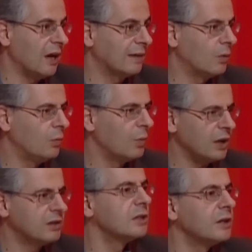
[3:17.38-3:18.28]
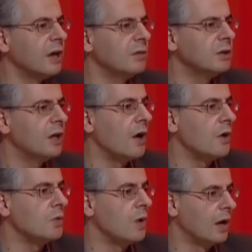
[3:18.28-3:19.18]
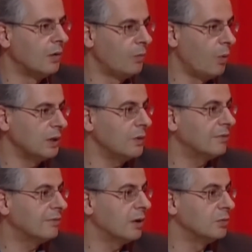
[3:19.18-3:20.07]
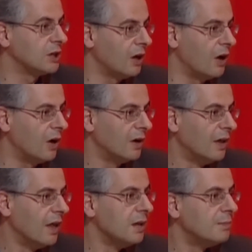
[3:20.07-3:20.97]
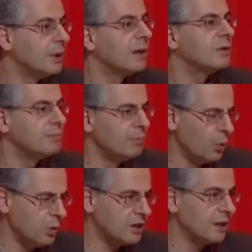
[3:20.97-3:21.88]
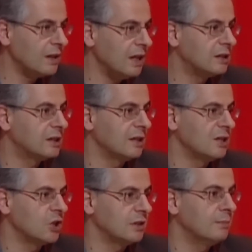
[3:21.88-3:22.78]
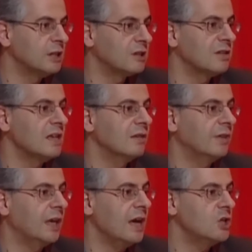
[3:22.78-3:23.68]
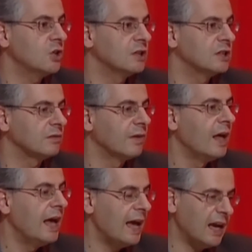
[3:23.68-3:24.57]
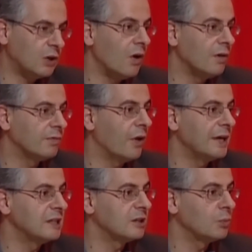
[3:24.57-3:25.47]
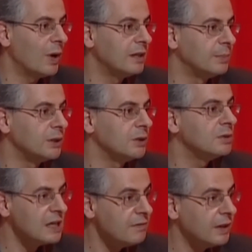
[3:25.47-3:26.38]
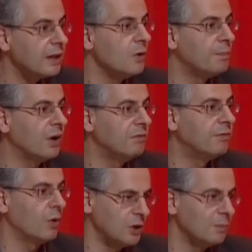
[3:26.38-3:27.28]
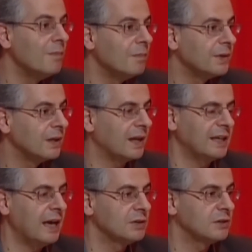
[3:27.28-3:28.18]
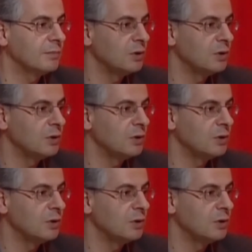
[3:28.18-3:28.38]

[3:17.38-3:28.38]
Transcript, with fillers: I thought, well, I still don't know what UFOs are. Mm. But there is more to this than just misidentifications of aircraft lights and weather balloons, even though by volume that accounts for